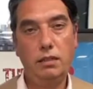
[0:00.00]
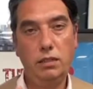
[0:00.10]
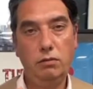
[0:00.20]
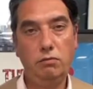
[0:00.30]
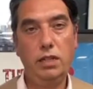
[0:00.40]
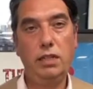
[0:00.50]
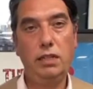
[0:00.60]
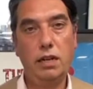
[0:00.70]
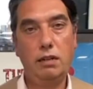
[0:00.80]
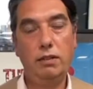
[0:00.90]
You really
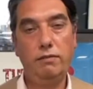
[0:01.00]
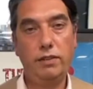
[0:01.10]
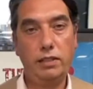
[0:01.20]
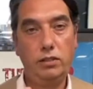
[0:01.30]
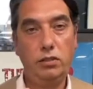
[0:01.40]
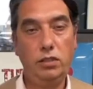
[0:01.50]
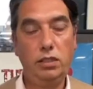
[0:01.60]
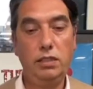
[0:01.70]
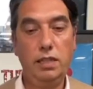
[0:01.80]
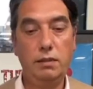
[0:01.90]
don't. In fact, you shouldn't.